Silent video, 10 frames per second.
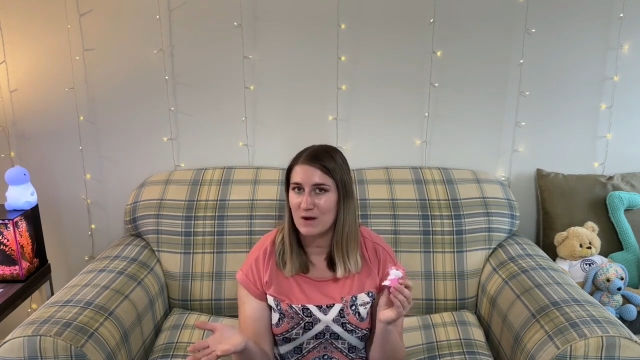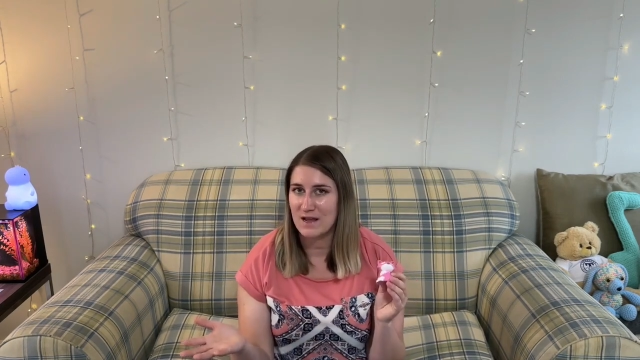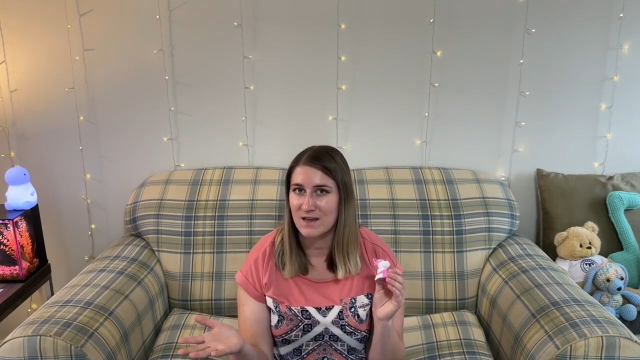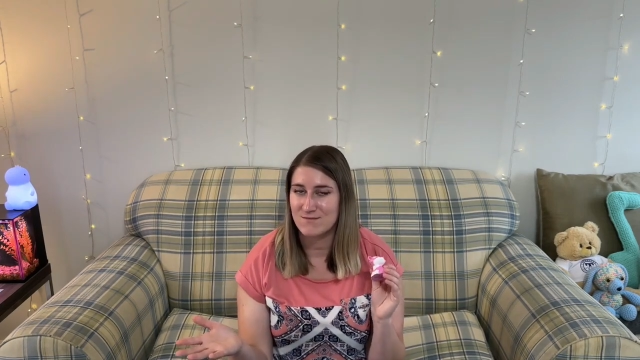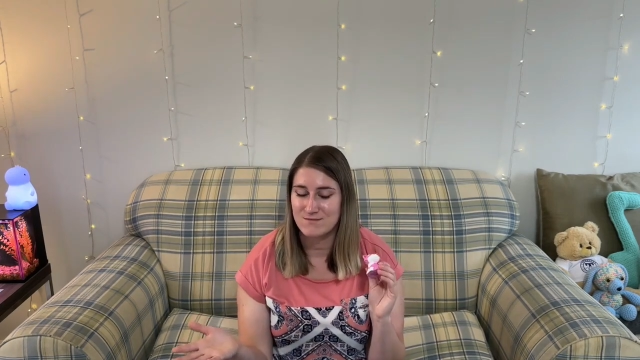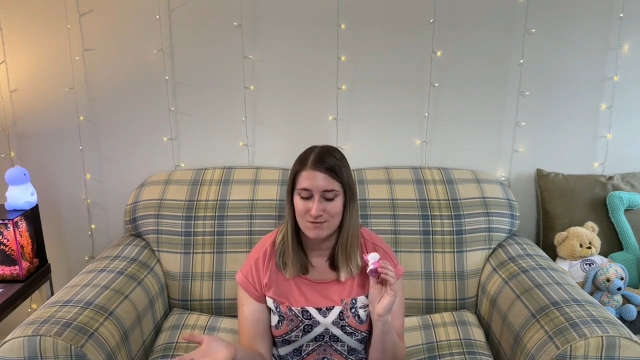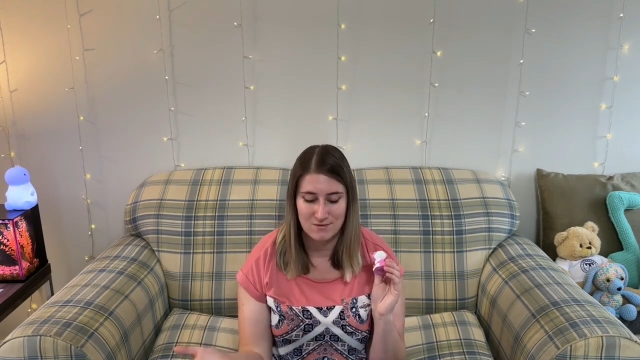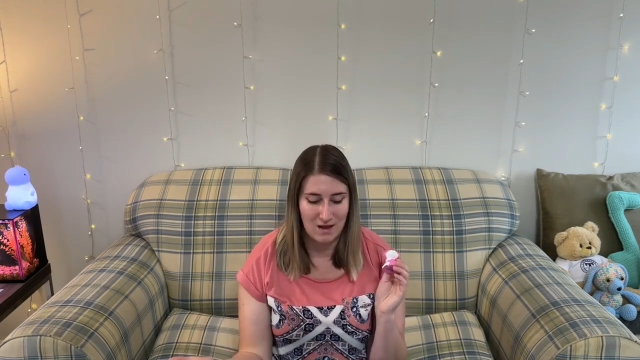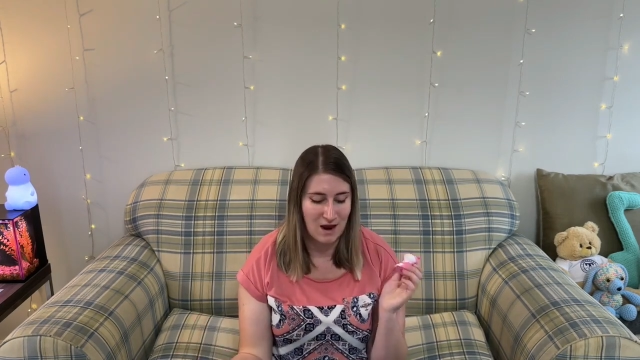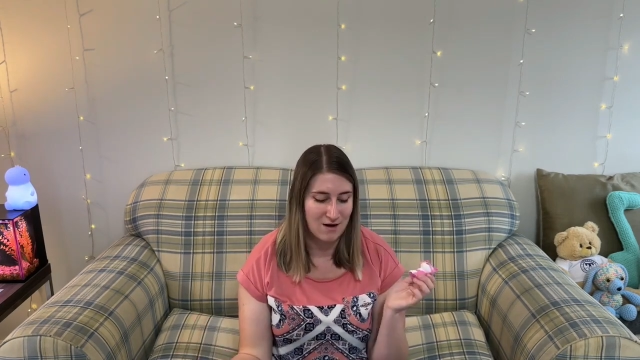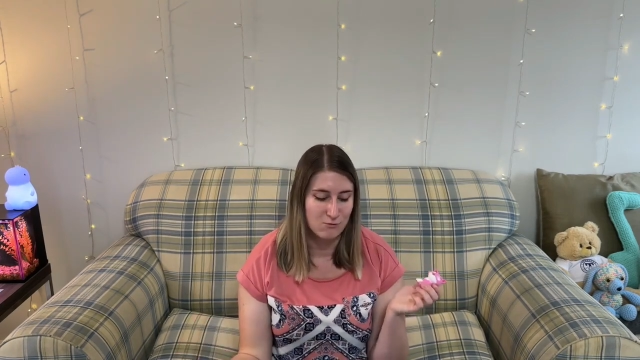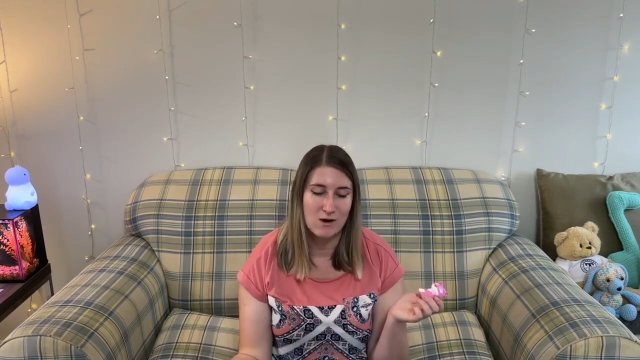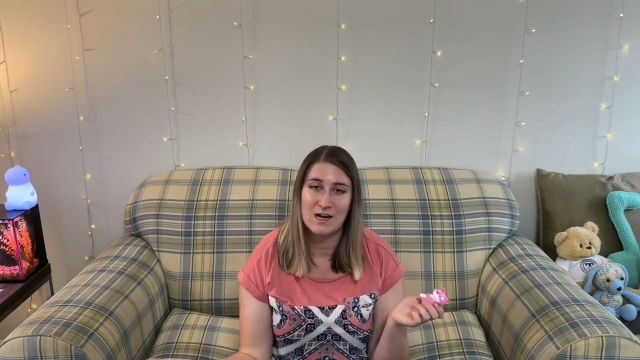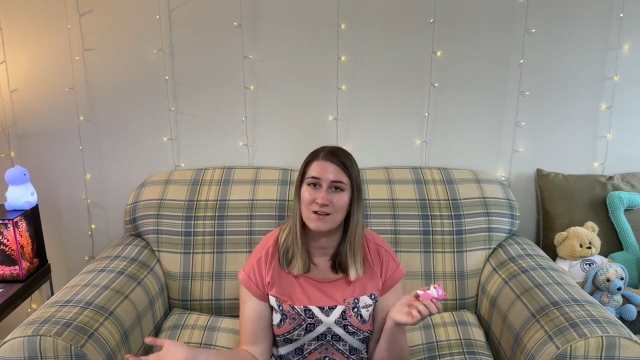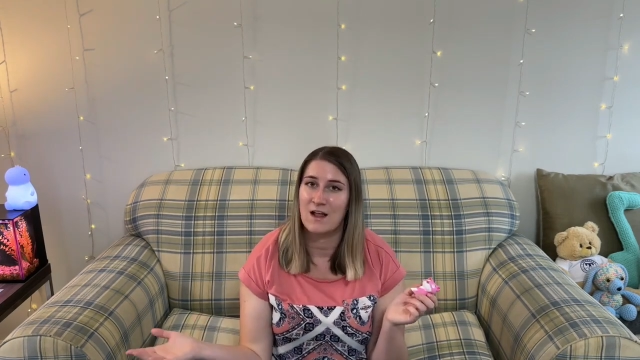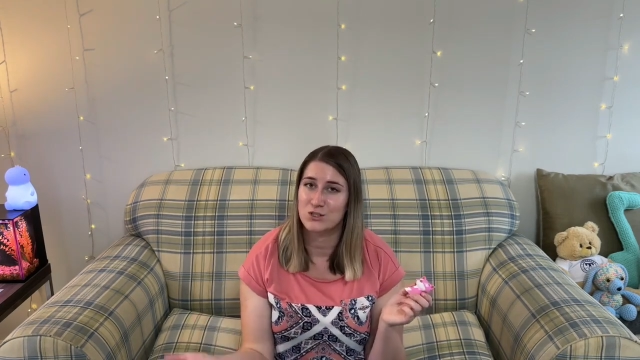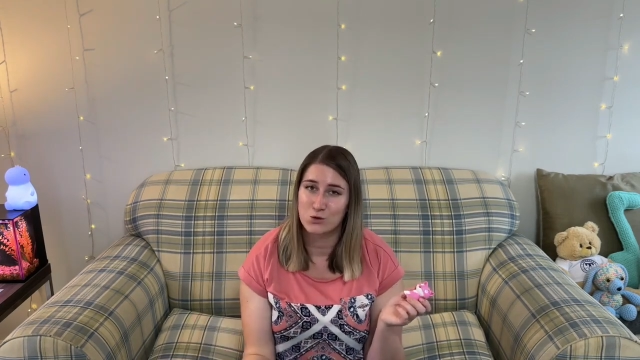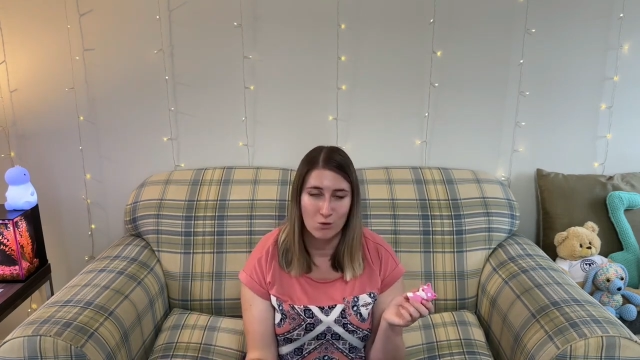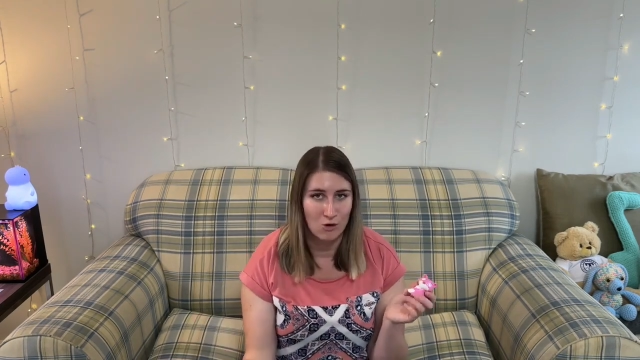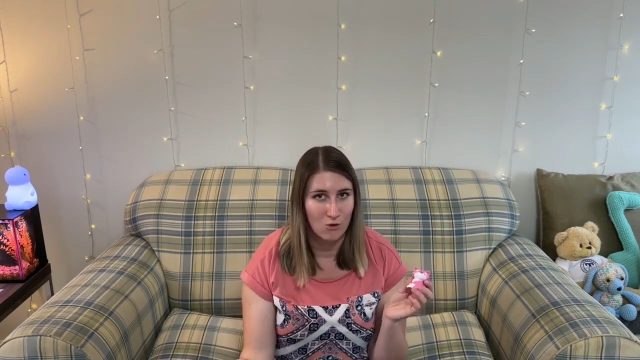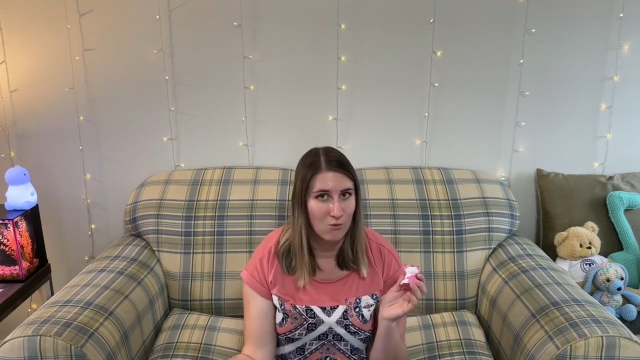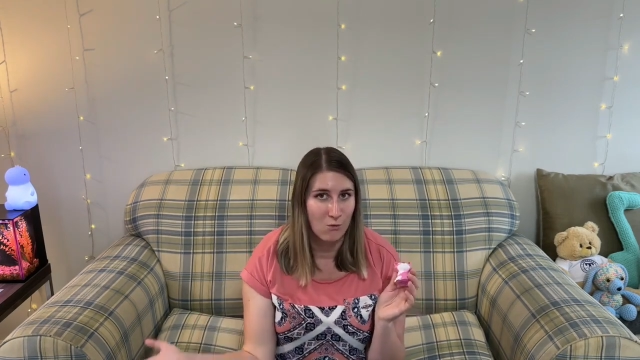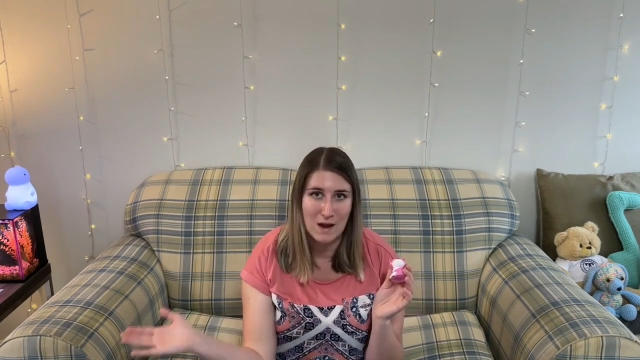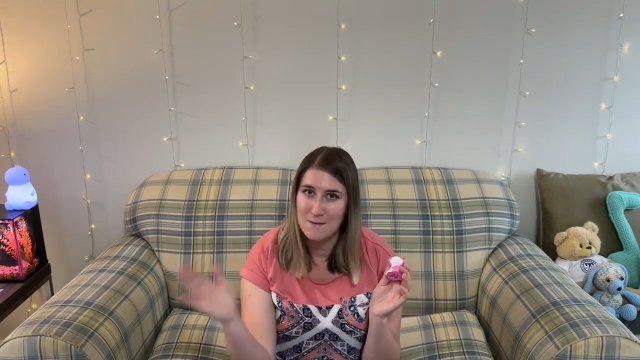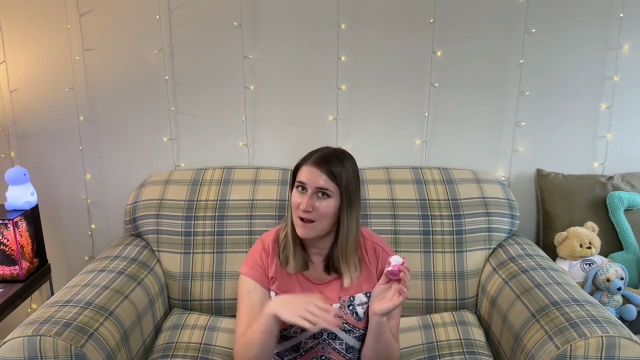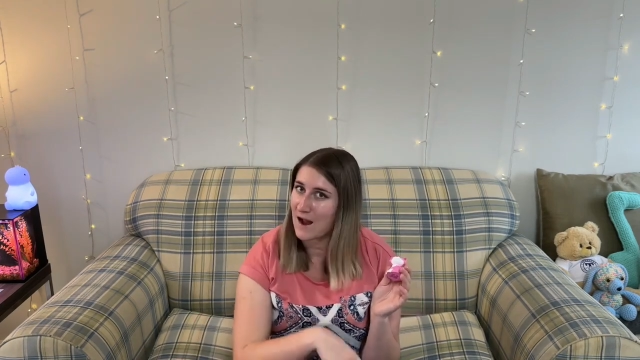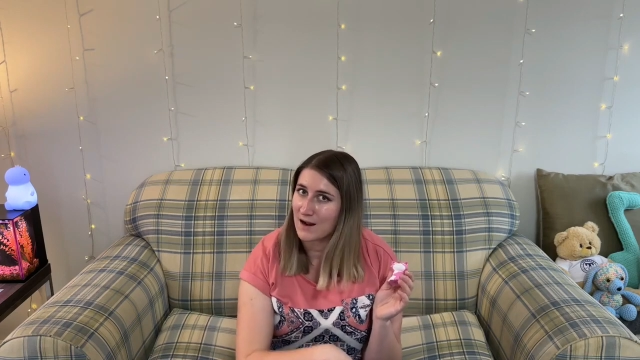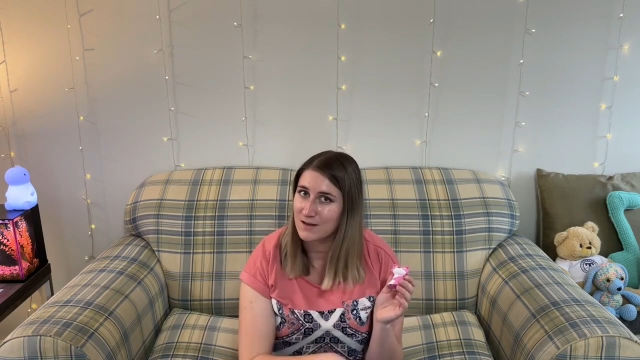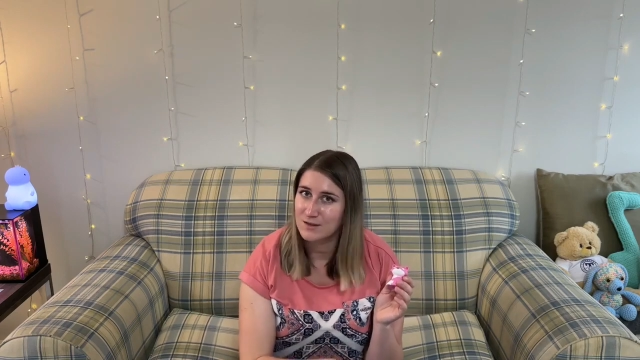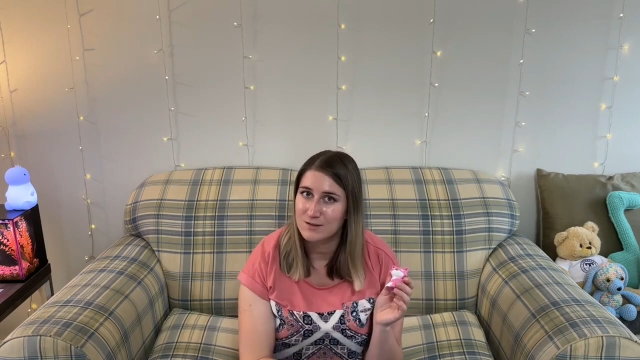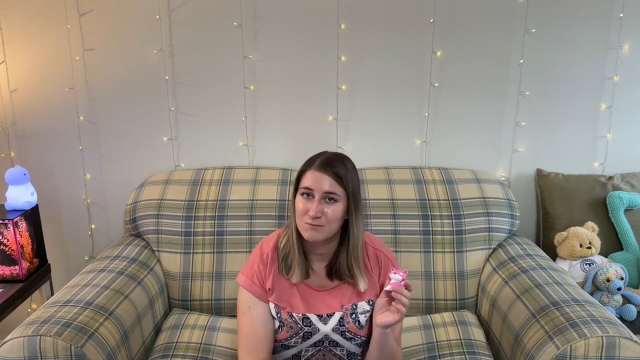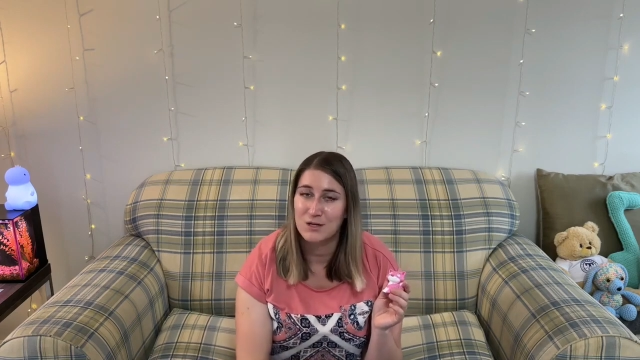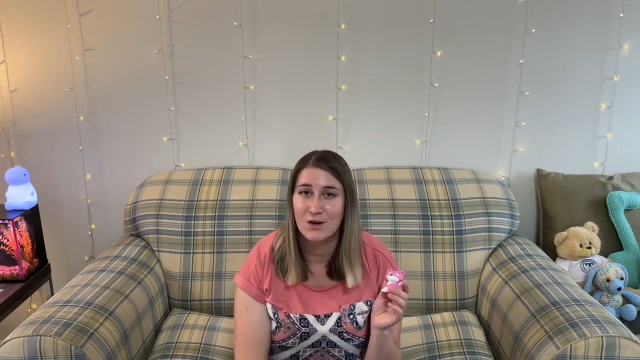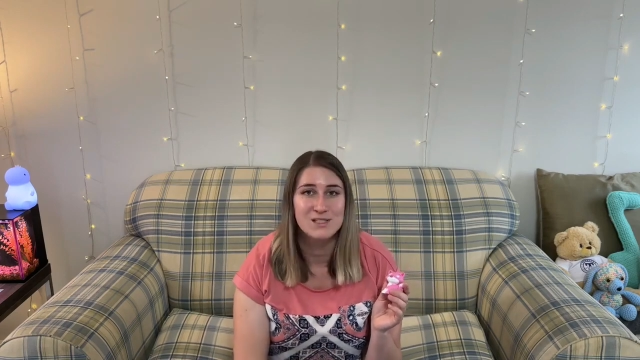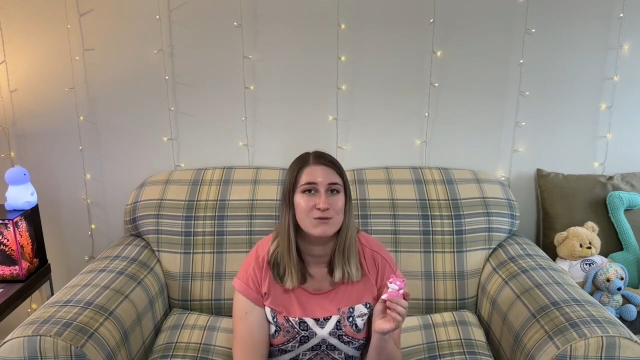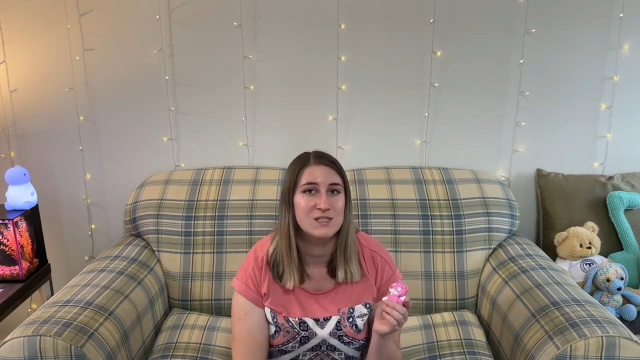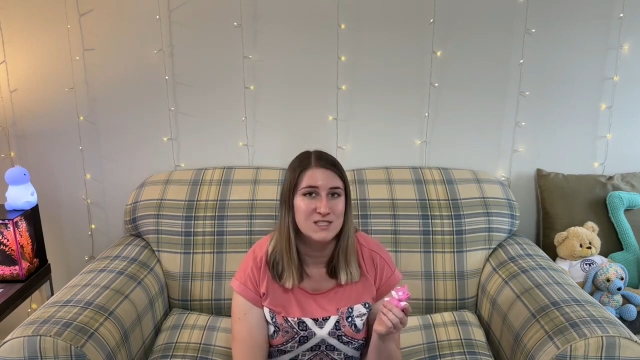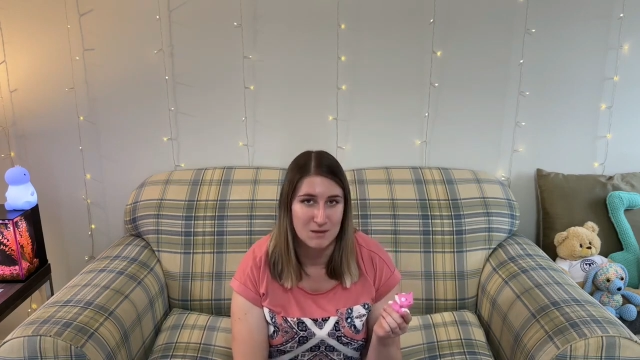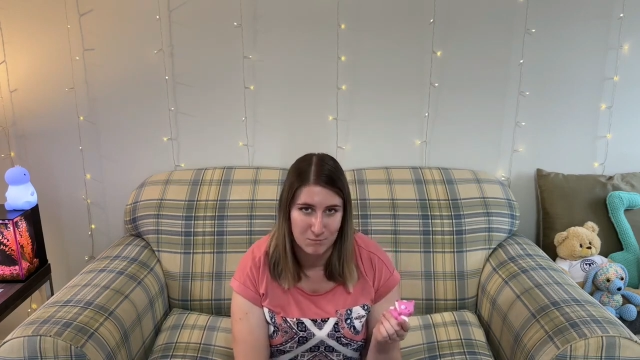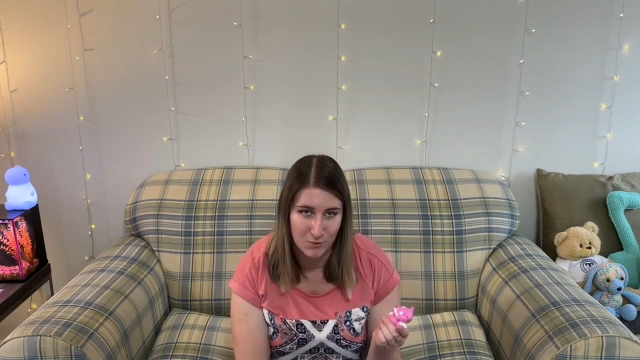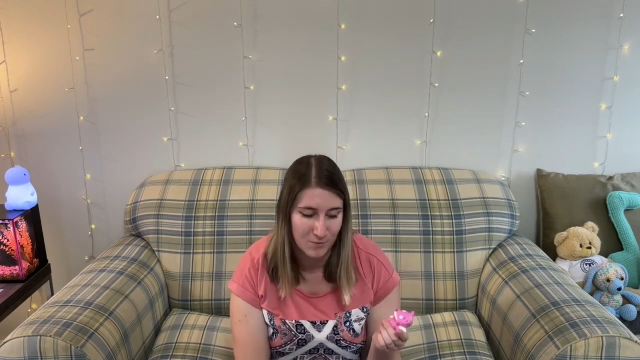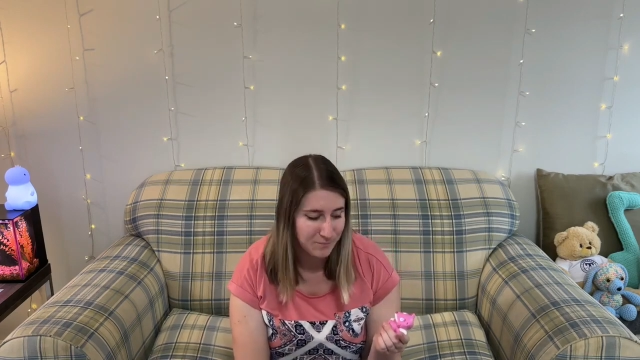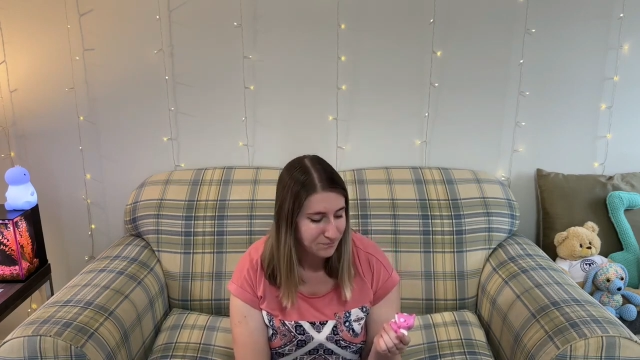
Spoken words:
and I ranked that squirrel way back because it was simple,